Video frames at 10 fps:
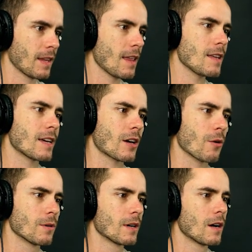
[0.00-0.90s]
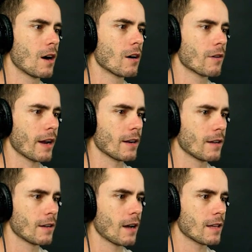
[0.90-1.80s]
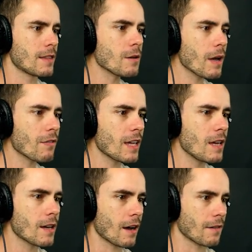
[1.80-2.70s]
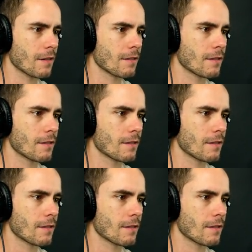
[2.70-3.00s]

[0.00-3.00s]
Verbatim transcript: There you go. Alright. I think we have a keycard.